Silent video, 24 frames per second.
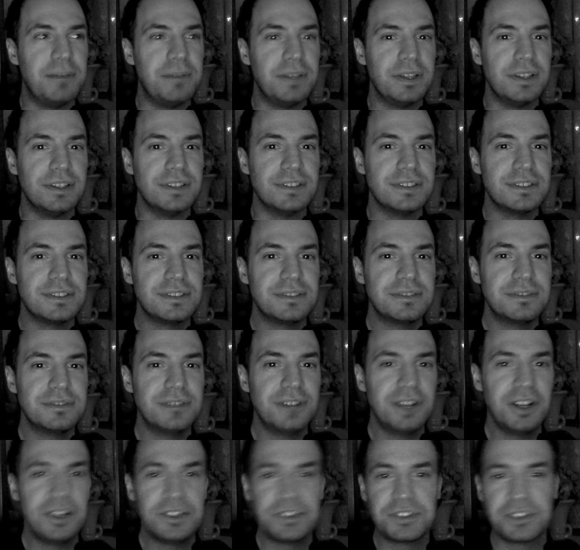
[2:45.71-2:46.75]
is
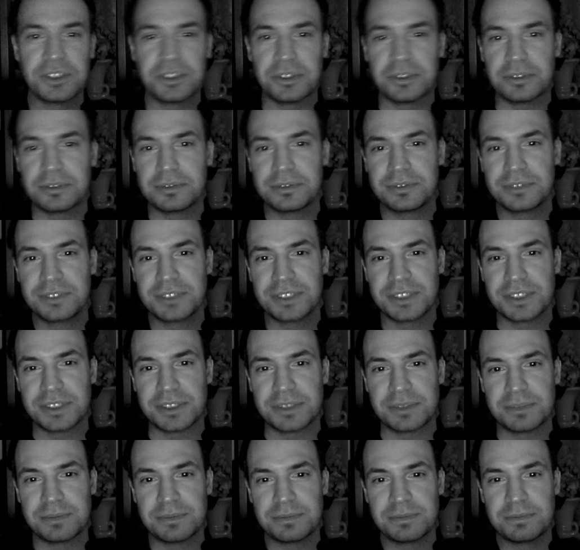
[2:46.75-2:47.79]
also
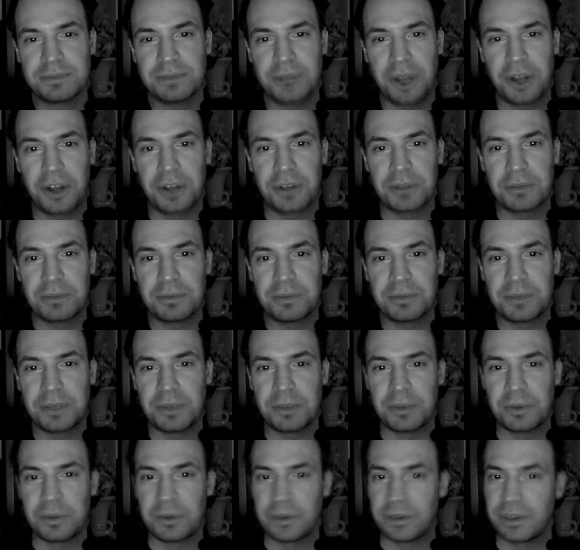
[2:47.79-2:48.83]
to part
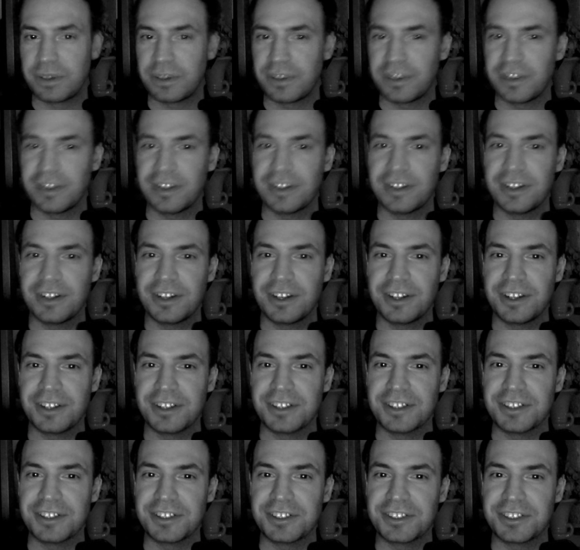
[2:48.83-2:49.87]
people with their
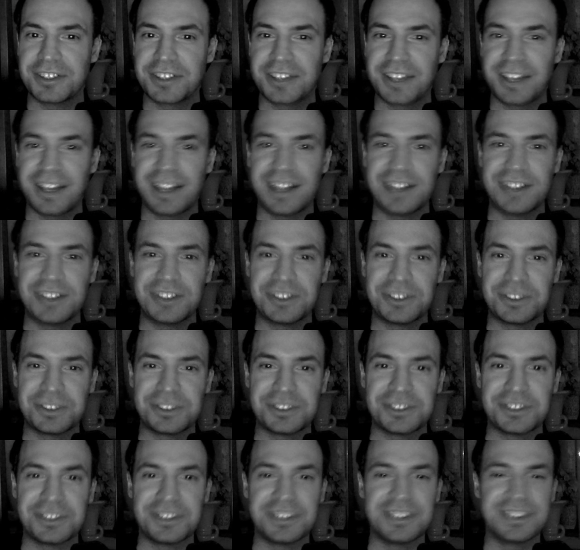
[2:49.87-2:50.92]
hard-earned cash to
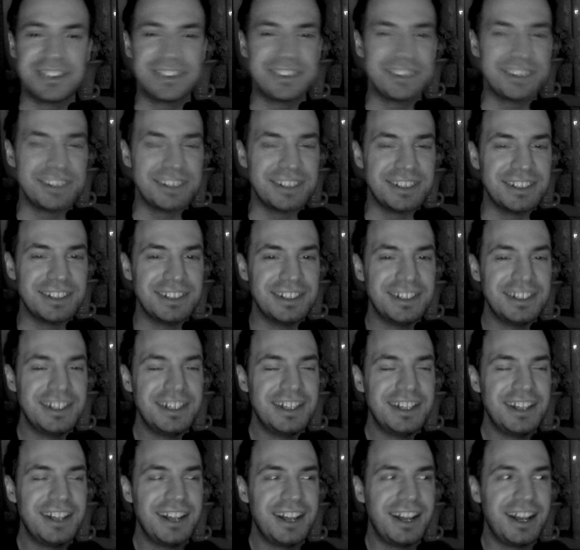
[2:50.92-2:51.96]
a certain extent.
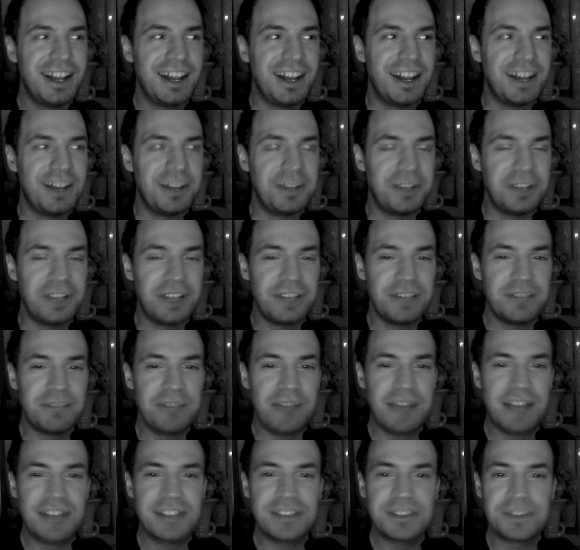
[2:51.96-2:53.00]
You get
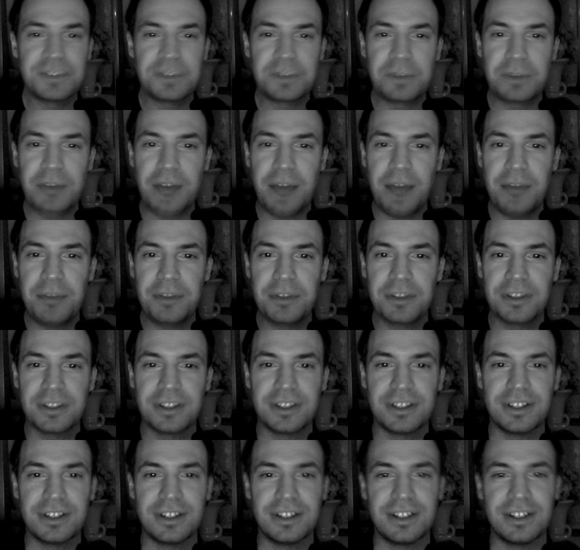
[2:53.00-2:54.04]
massively
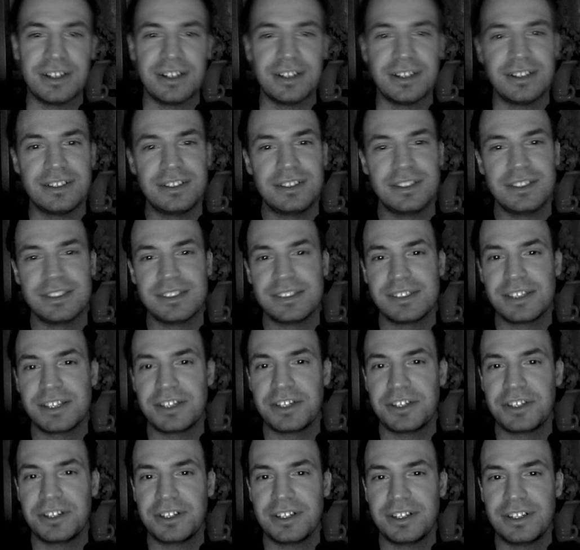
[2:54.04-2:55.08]
popular. Let's
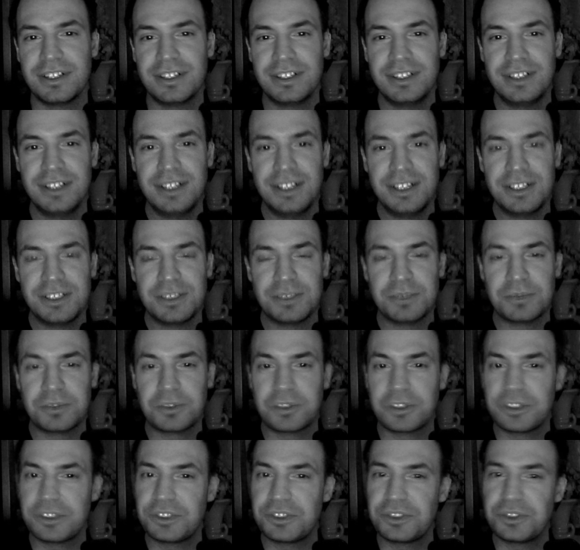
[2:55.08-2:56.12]
say you're some
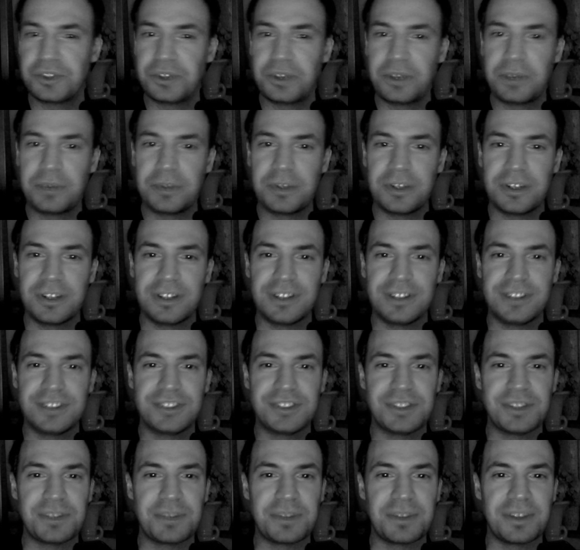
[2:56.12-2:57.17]
sort of streamer or
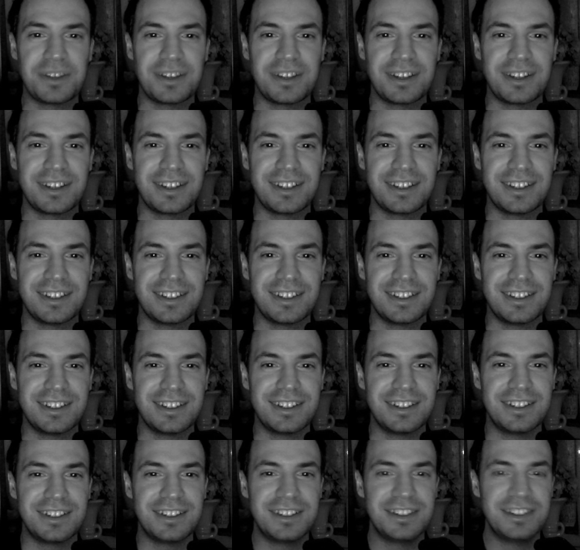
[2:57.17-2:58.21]
something,
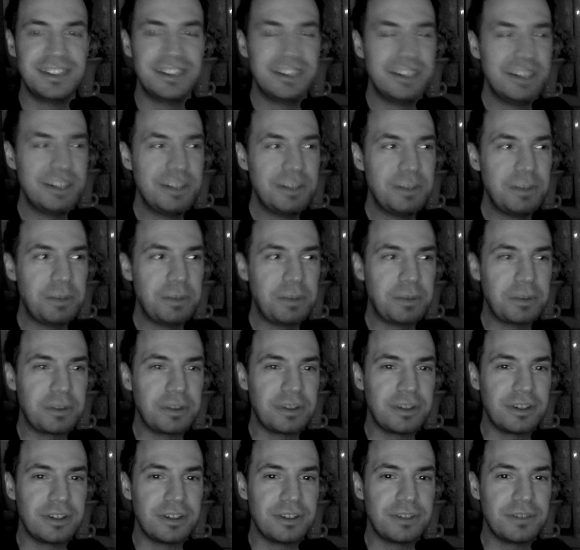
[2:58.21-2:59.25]
and people
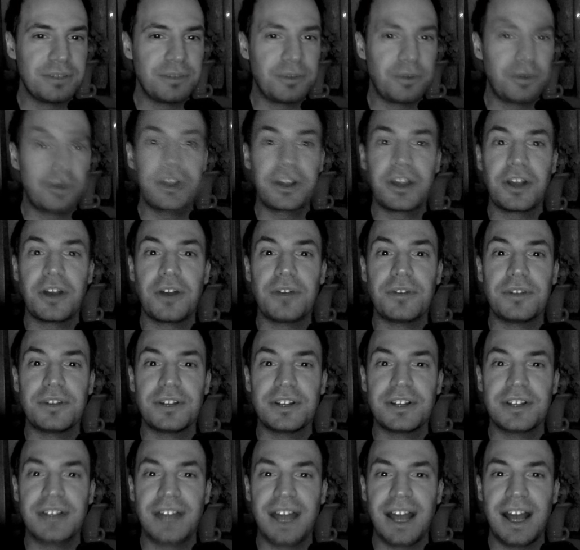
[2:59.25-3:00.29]
are forking over
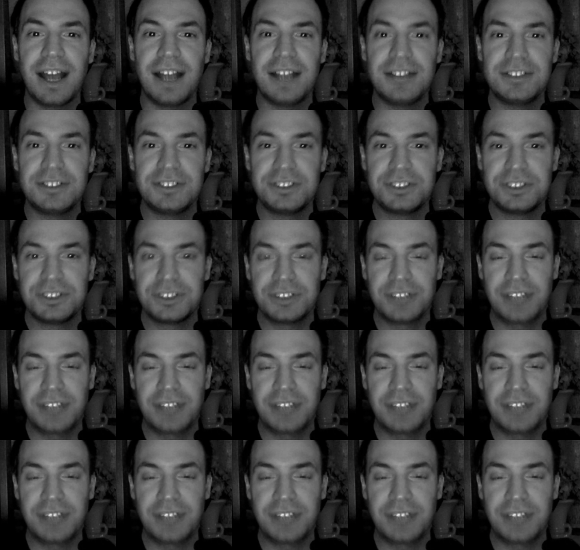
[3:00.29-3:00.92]
their cash